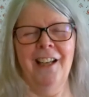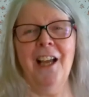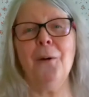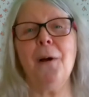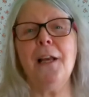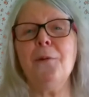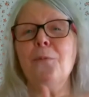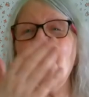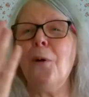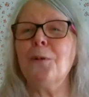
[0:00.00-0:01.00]
And when he
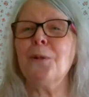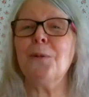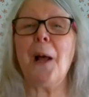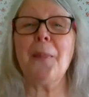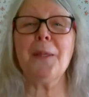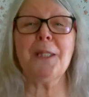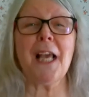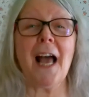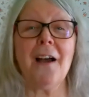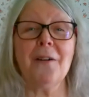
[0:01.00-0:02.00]
walked around the
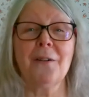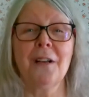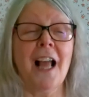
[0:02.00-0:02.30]
town,